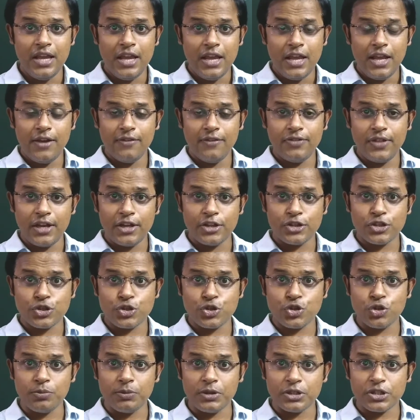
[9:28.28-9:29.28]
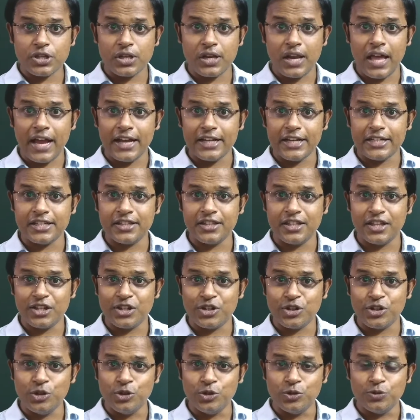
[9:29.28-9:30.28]
If there is too much light in the
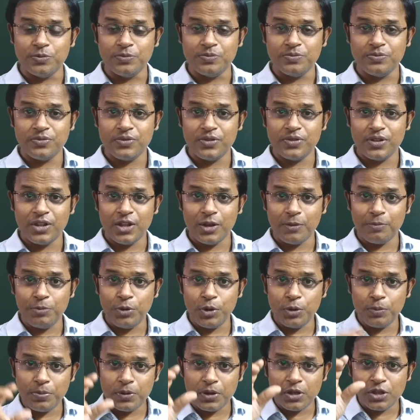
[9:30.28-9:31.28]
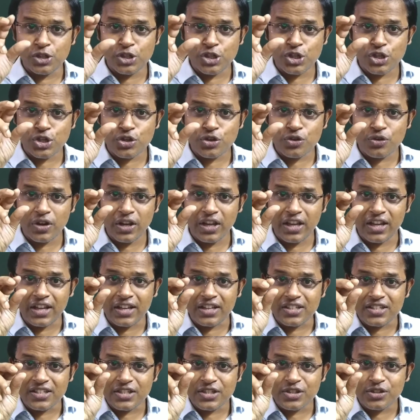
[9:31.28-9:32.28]
room, the pupil
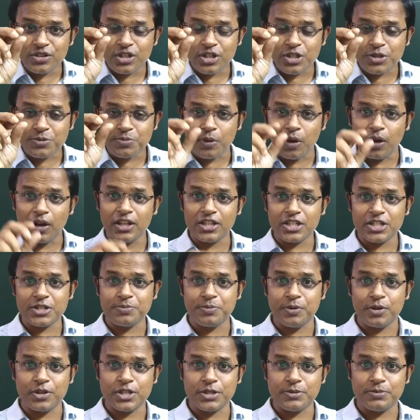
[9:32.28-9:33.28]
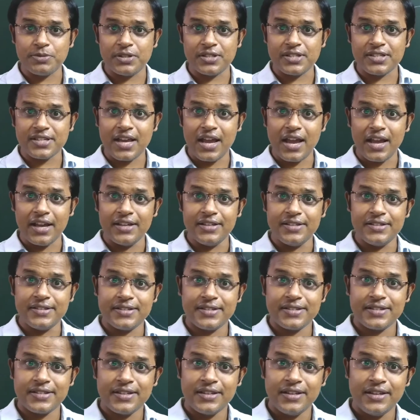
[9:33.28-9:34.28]
shrinks to the smallest possible
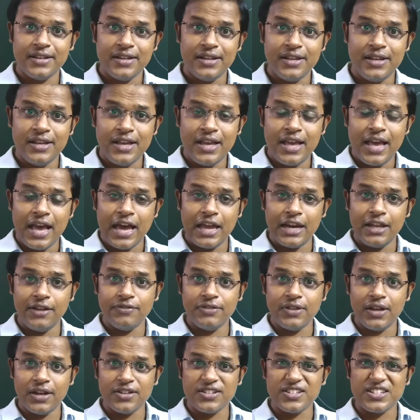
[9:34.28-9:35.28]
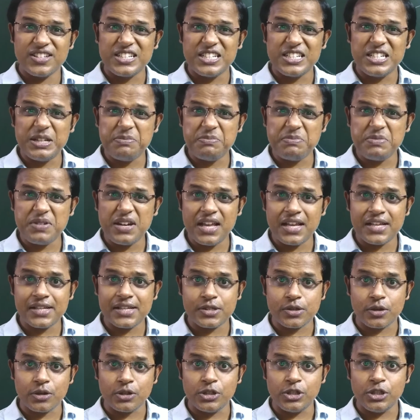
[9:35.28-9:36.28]
size. And if there is dimness
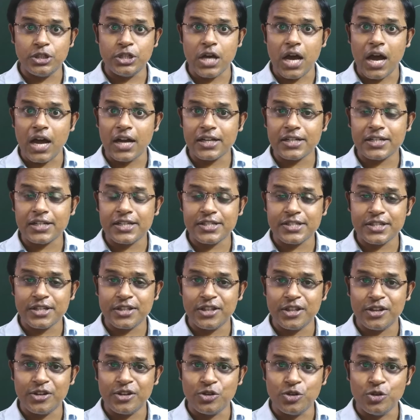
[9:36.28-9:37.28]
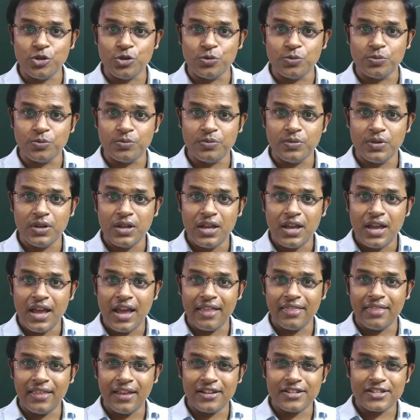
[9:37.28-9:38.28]
or darkness in the room
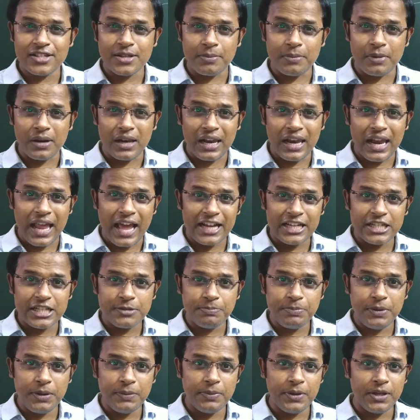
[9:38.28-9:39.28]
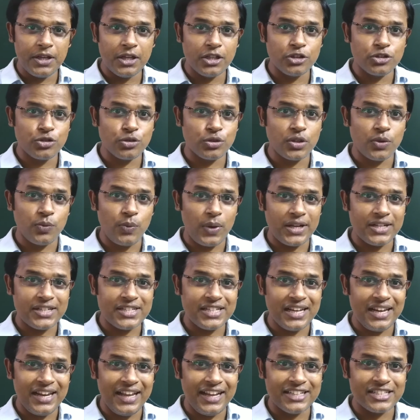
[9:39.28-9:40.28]
and there is some light peeping in through the
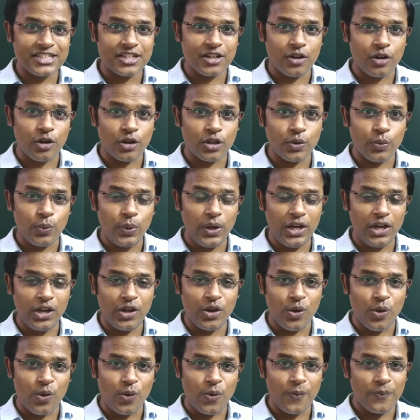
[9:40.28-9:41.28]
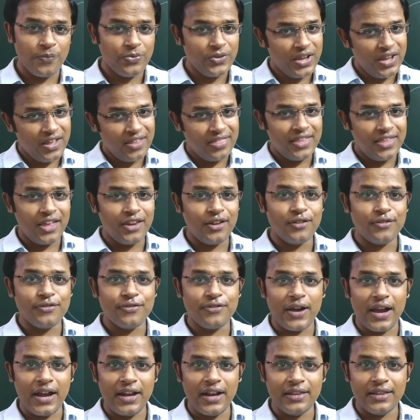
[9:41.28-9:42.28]
ventilator or the window, then you'll
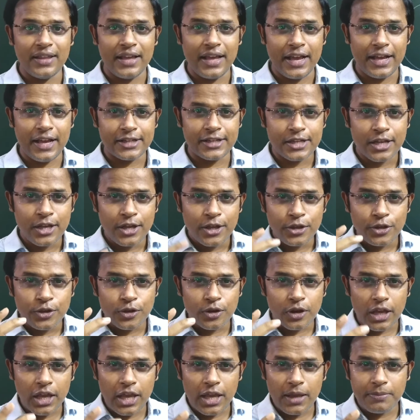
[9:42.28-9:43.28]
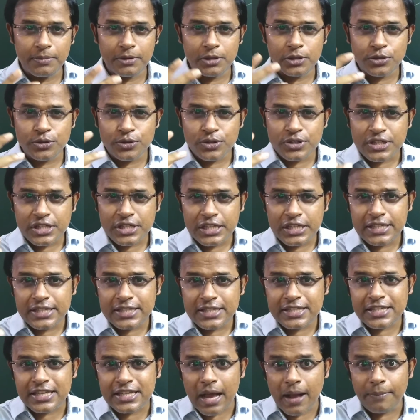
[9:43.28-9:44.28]
find that you're able to see
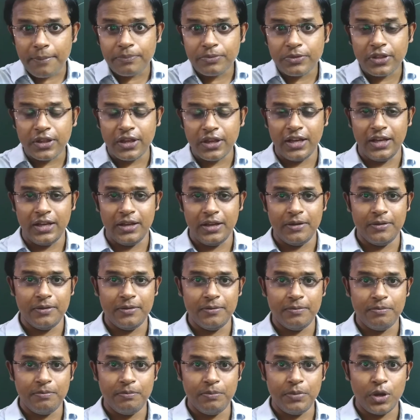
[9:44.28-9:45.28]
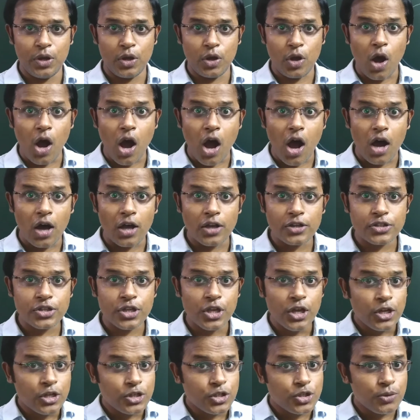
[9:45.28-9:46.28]
something, because
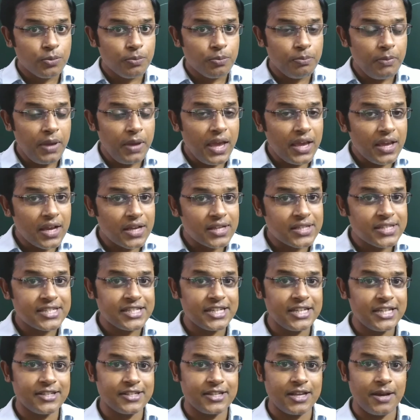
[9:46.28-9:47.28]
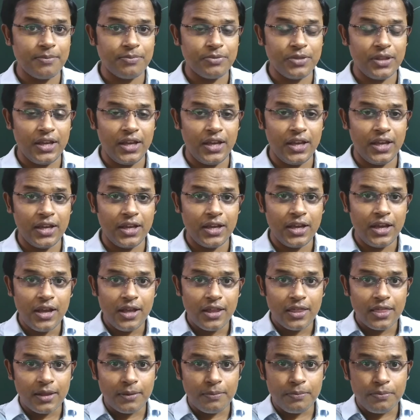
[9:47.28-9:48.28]
to make us see something,
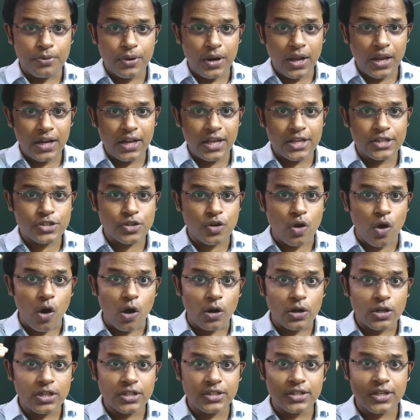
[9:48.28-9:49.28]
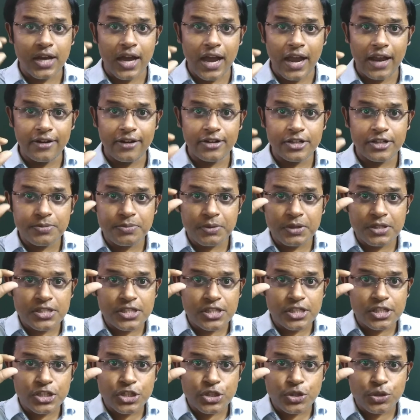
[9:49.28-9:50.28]
the brain has ordered the iris
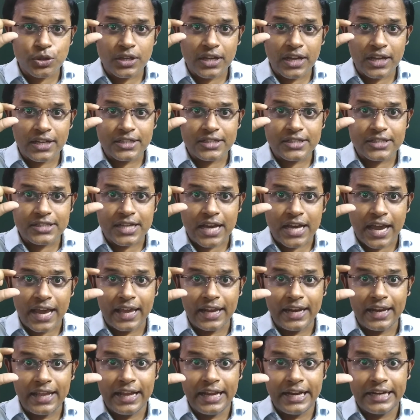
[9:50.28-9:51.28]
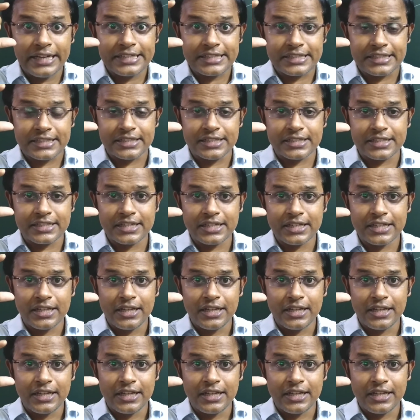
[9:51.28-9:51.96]
muscles to get dilated